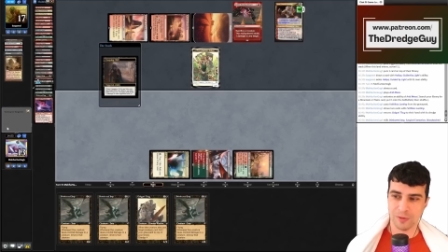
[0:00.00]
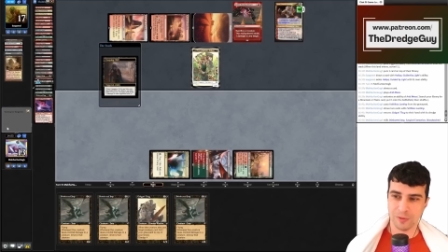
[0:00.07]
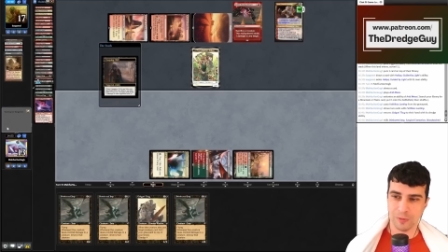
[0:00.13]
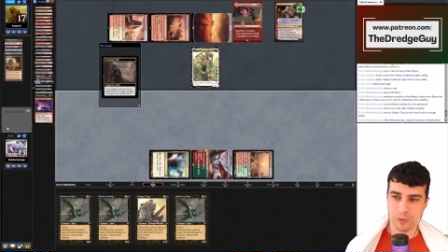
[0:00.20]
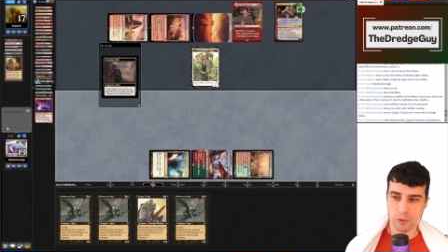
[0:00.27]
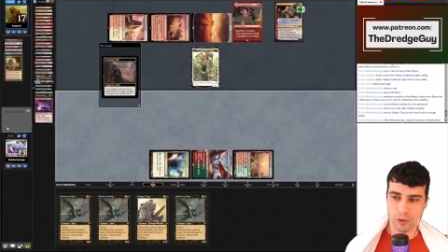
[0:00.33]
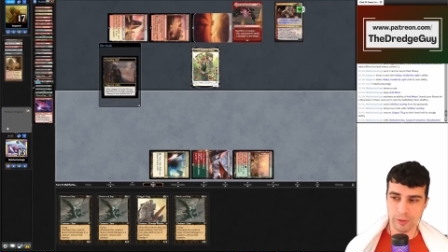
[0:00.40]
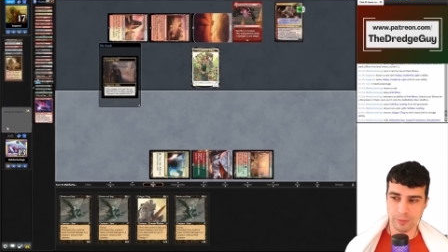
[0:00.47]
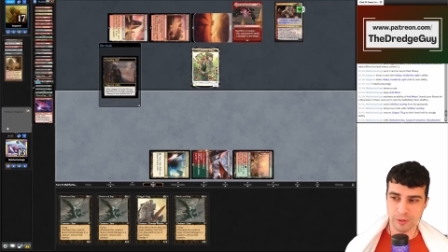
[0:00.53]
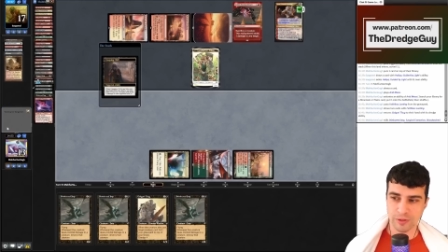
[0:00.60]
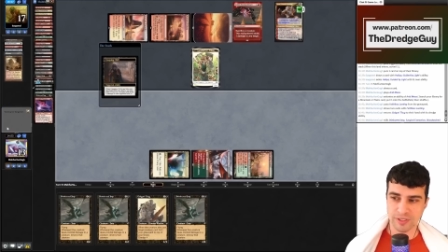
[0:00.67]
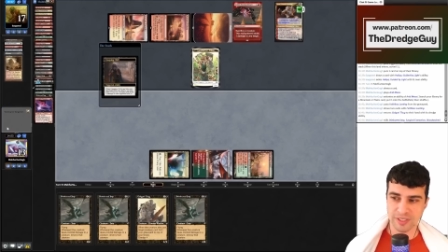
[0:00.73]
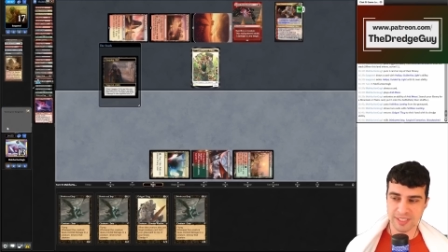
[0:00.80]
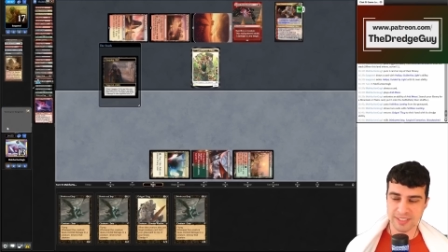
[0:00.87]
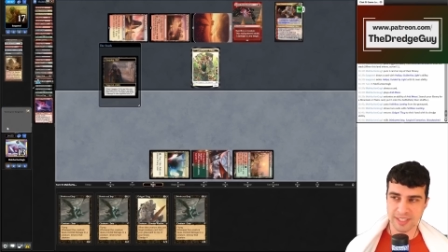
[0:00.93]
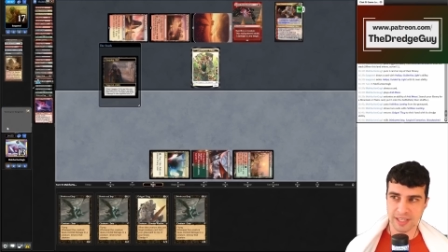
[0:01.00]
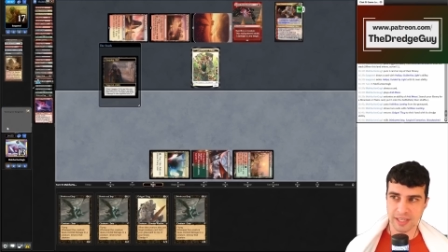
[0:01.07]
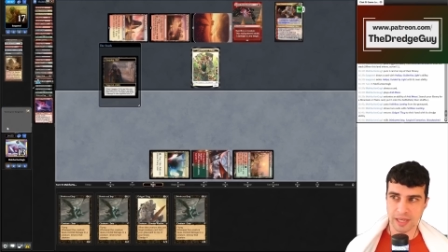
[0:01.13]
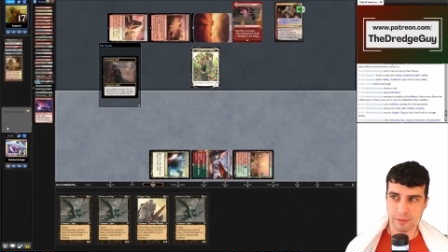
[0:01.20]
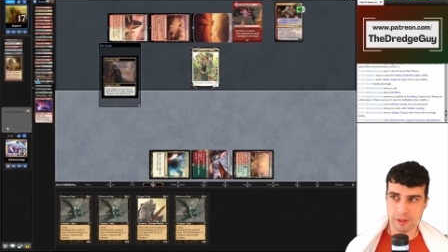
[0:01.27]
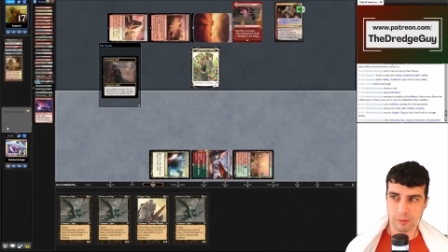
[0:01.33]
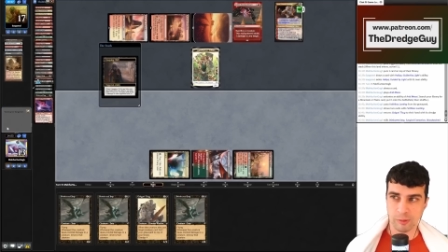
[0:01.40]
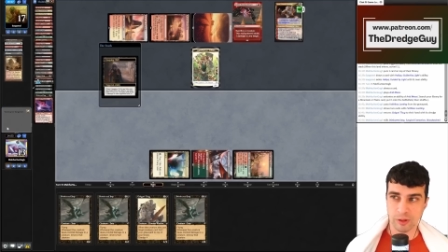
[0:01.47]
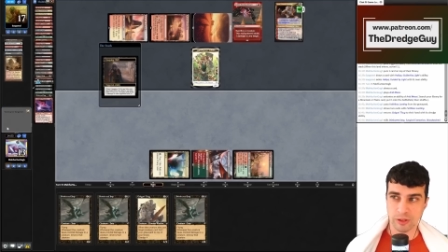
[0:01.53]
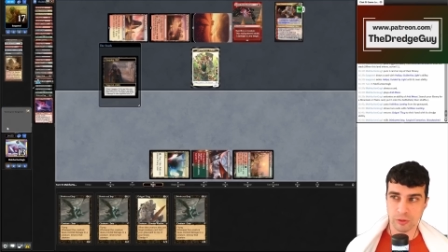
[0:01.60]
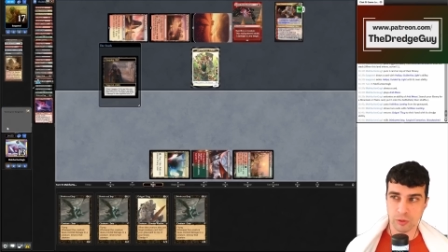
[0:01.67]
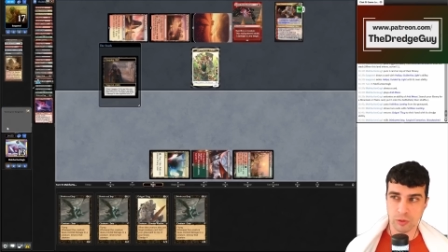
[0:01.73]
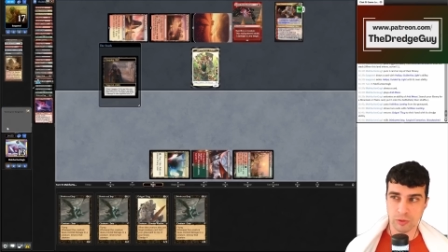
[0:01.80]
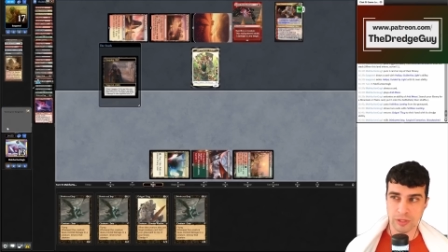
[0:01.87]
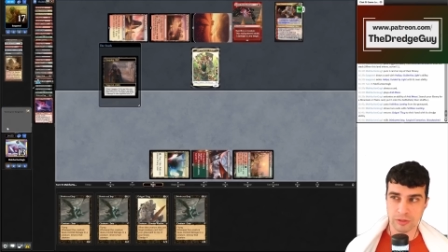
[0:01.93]
We'll go up to 16 and my opponent
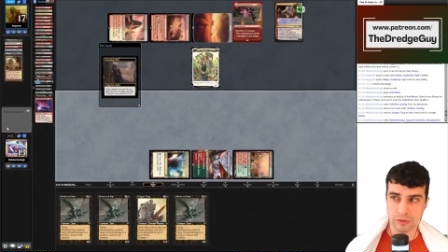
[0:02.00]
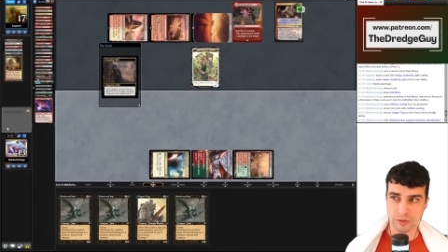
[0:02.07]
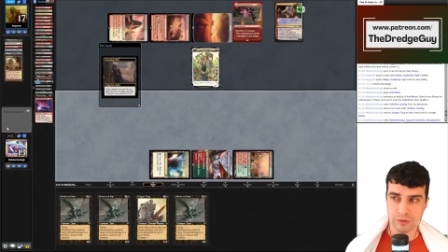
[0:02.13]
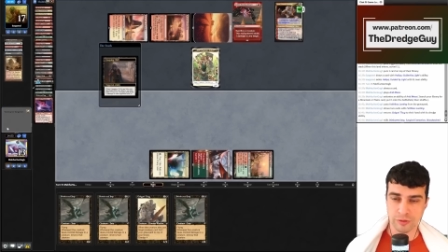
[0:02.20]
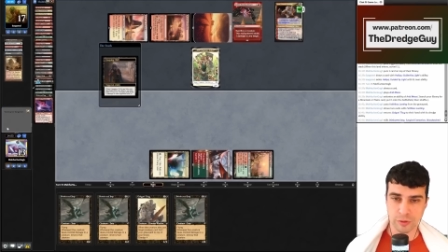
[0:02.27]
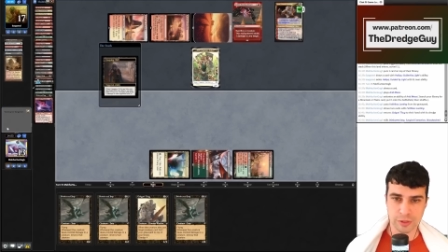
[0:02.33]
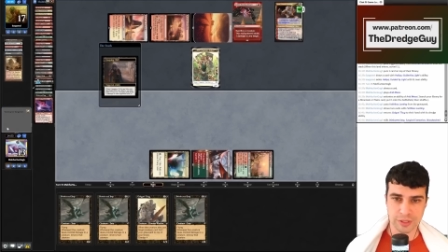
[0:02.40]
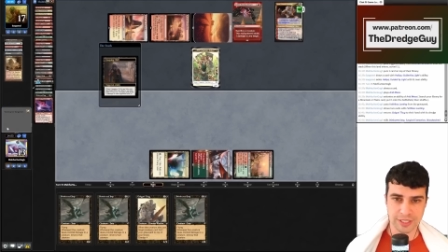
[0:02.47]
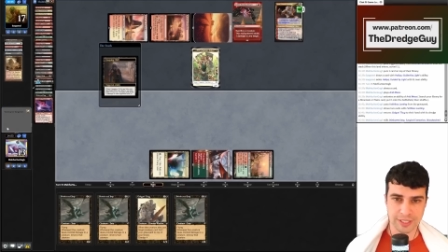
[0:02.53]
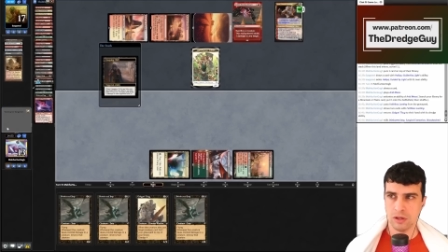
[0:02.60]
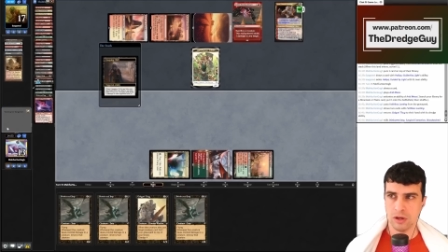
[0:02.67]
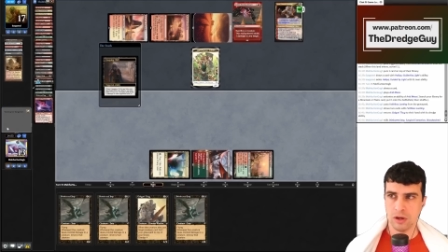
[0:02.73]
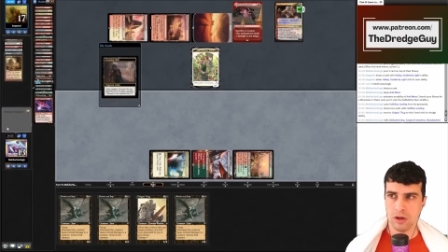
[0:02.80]
will go down to 14.